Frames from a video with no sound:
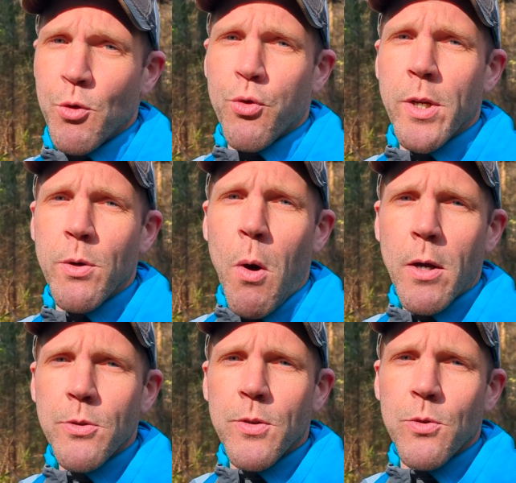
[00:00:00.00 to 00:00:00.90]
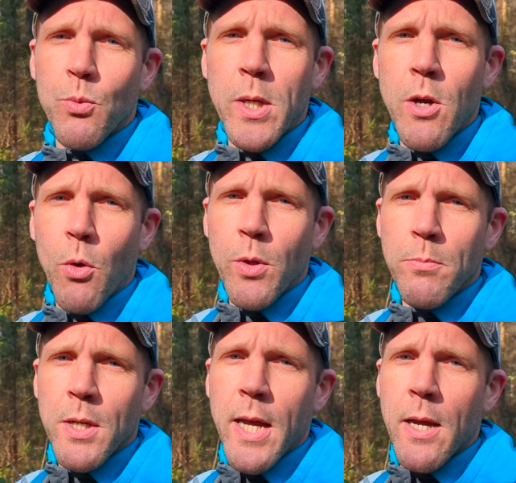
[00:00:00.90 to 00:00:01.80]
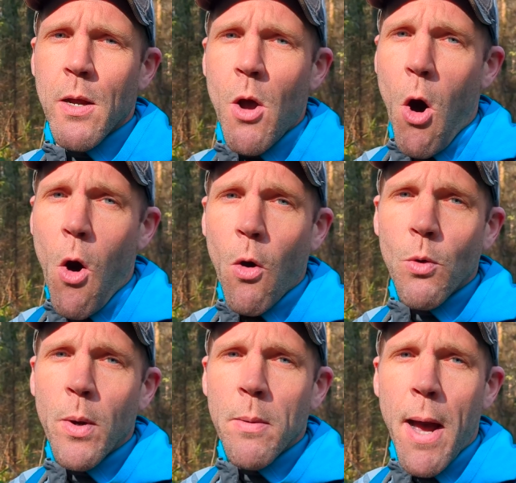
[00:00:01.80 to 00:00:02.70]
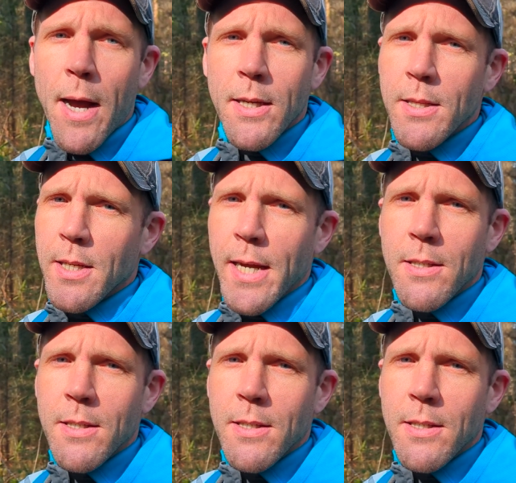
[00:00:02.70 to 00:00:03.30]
Treen Walkers as we know them today, all the way back in the